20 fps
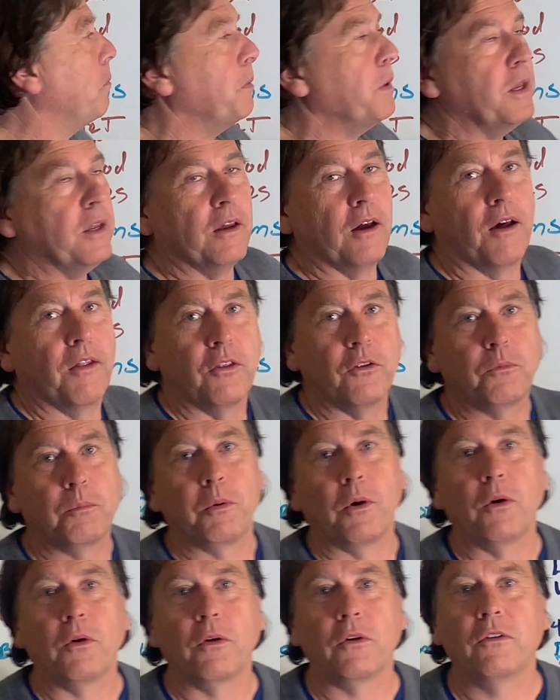be on this
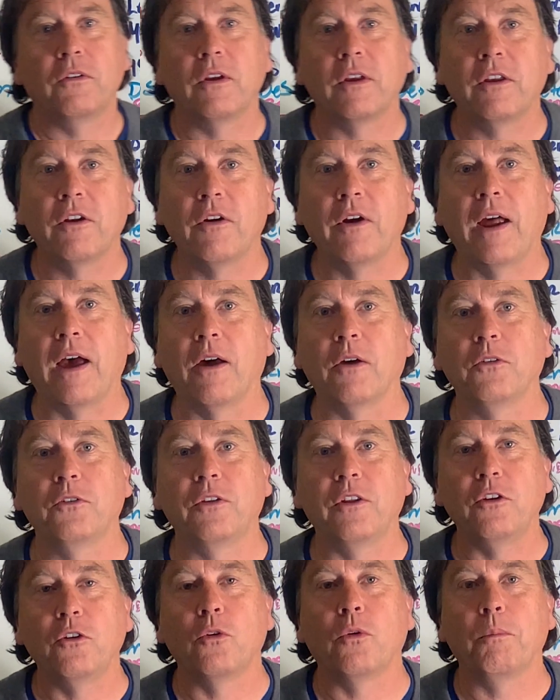particular house
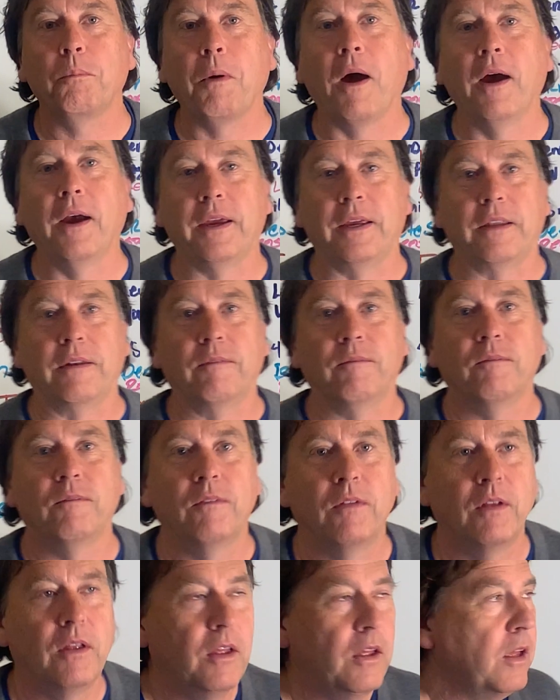that you're buying.
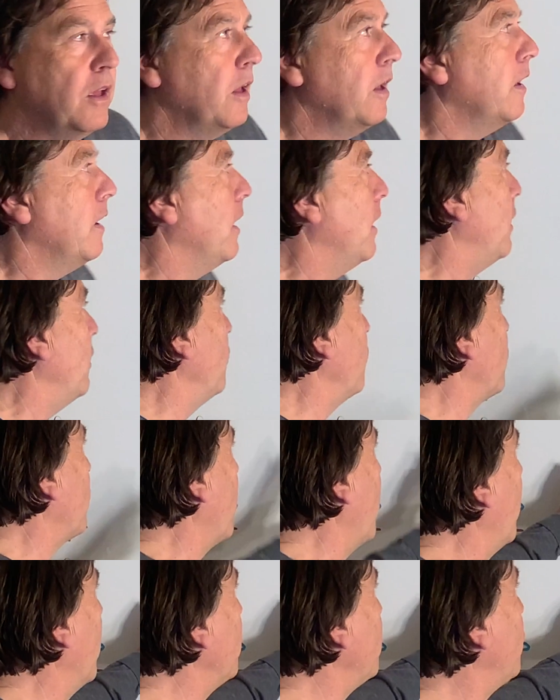It'll
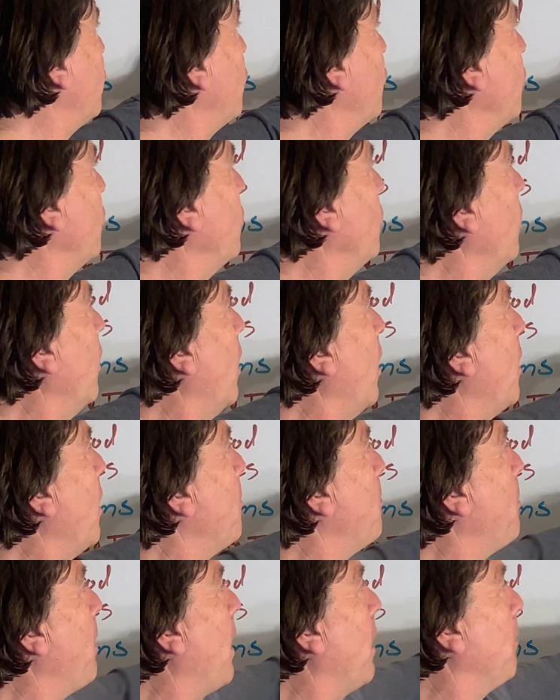cost you
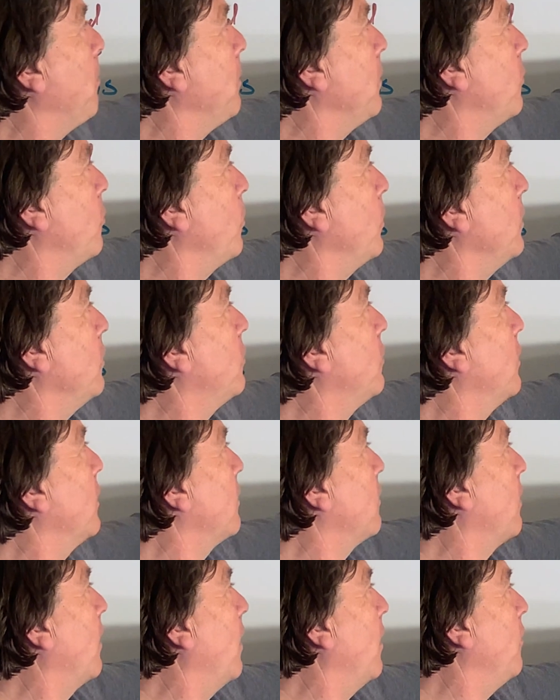about between
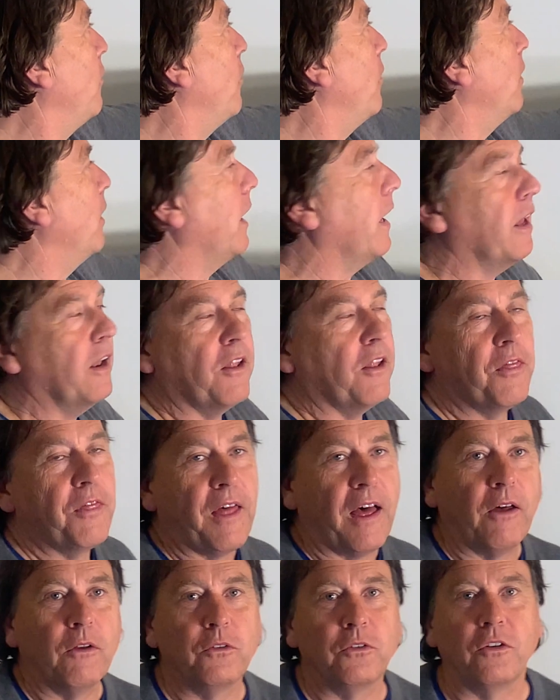$600 and
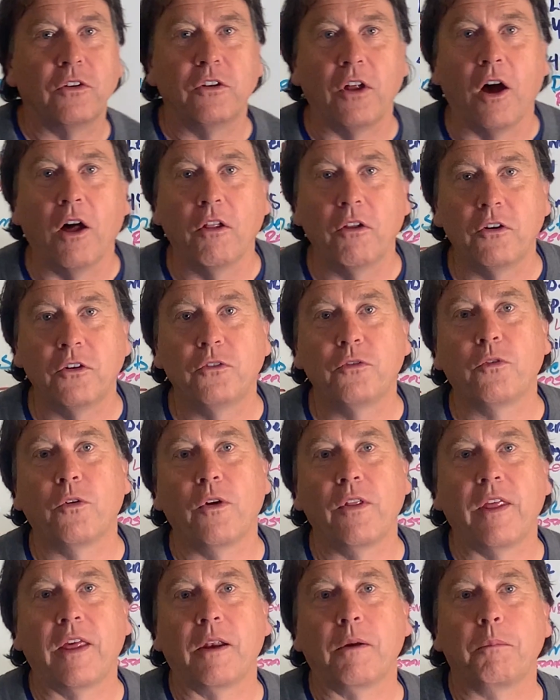$1,000
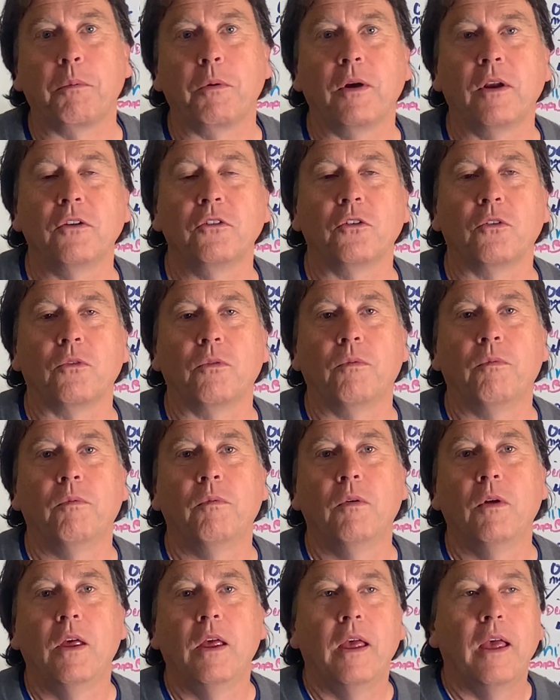for that appraisal.
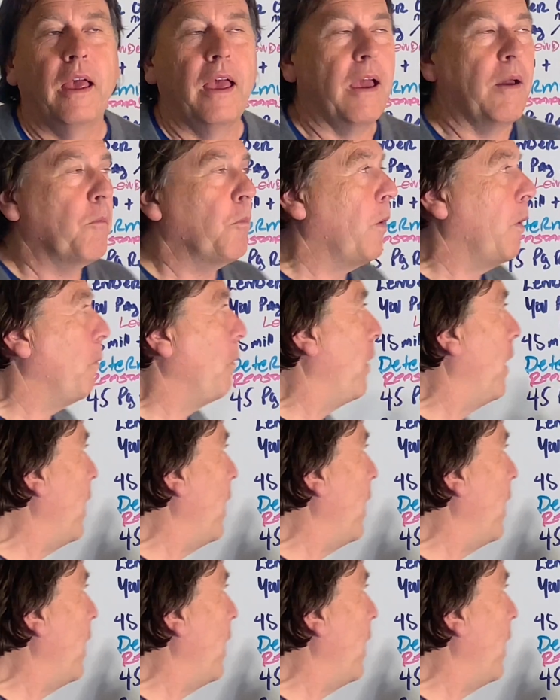And what will